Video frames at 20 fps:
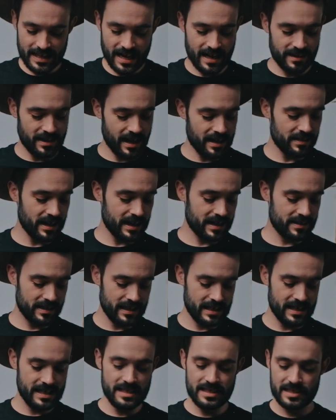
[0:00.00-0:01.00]
I like
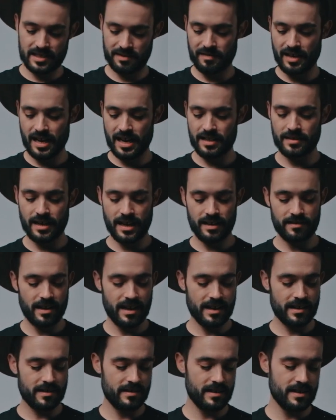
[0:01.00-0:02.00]
the ease of it. I
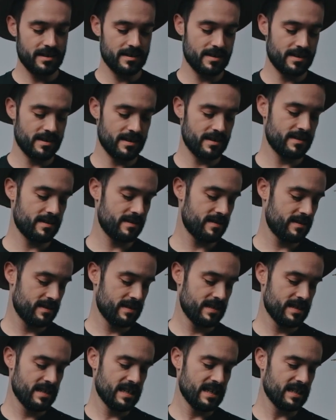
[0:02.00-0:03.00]
like the,
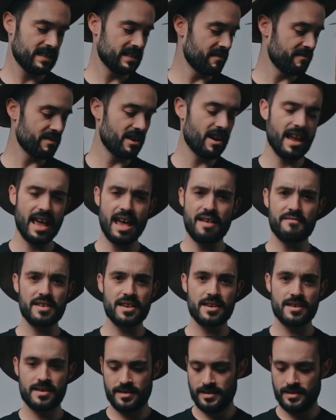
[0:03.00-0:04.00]
it's not very heavy.